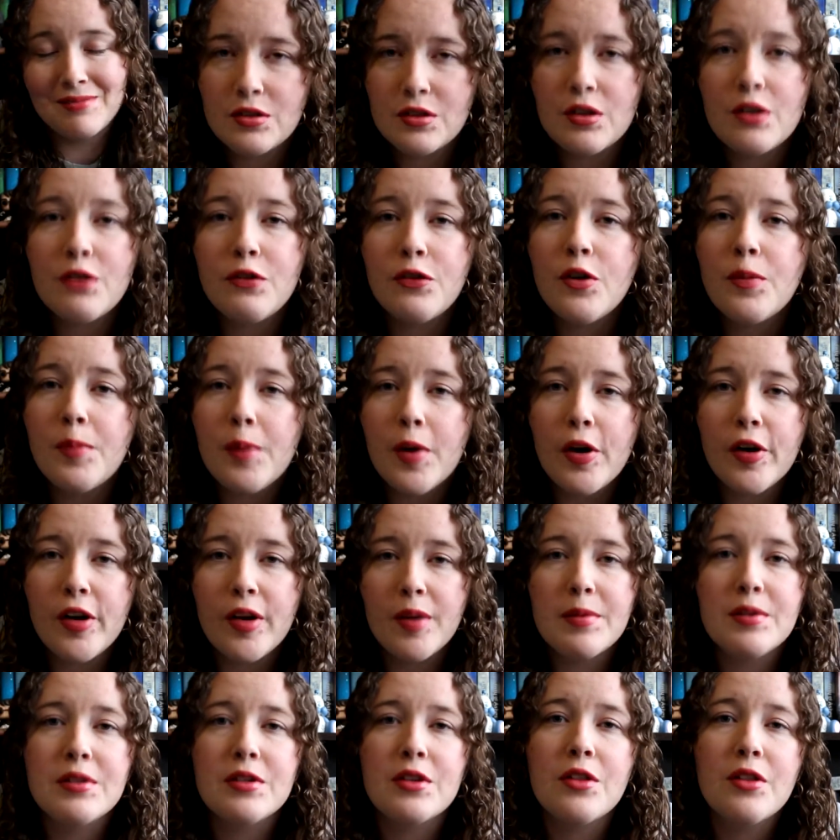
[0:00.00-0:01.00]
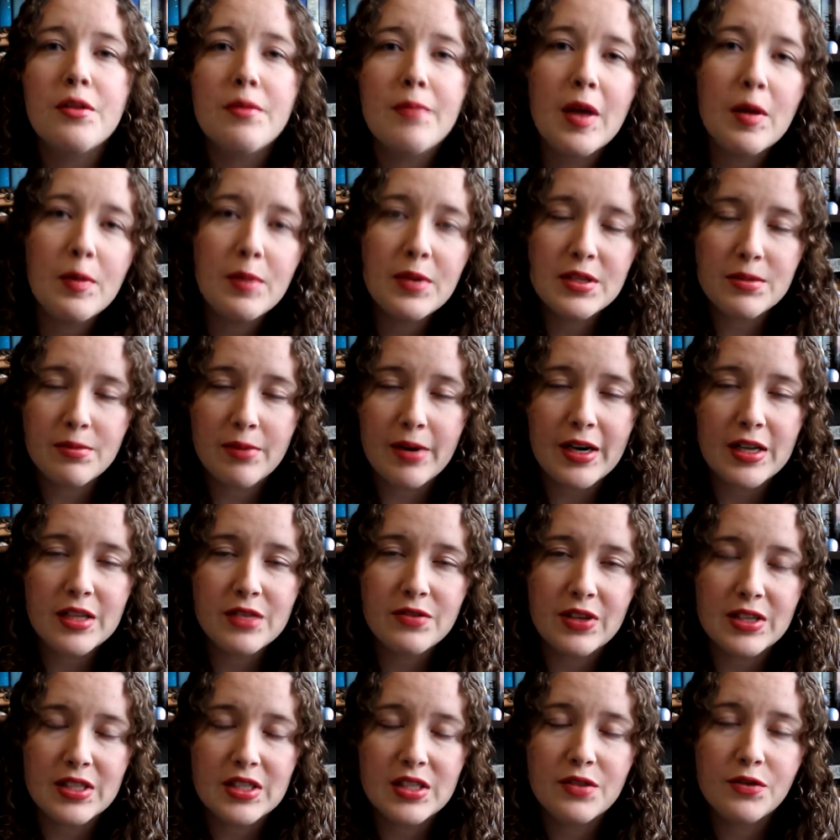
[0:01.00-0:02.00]
So the full program is on the Melbourne's Writers'
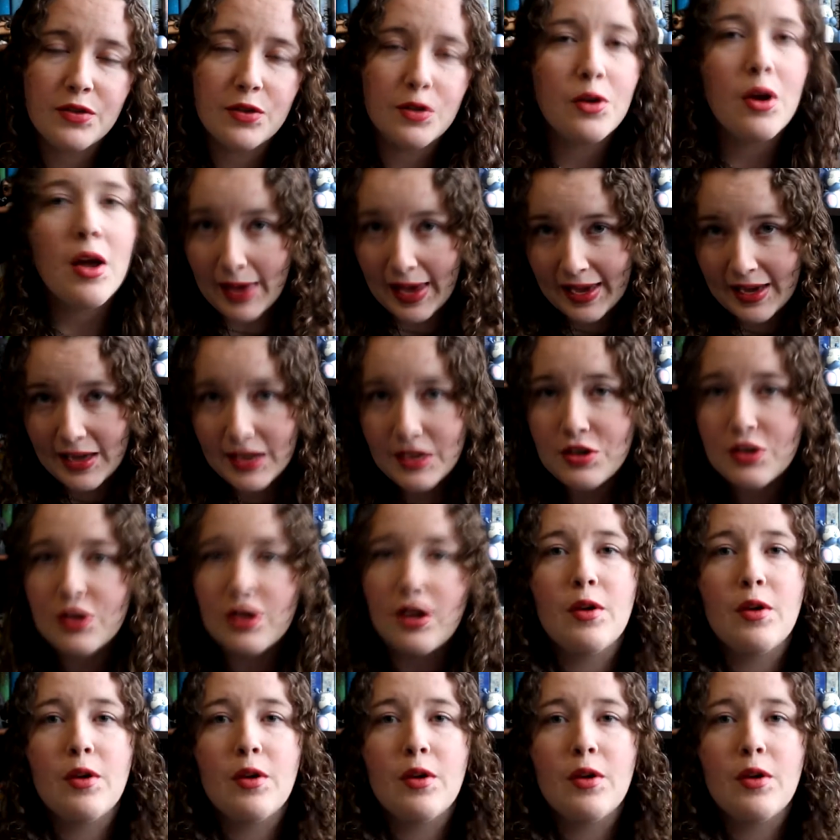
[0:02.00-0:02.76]
Festival page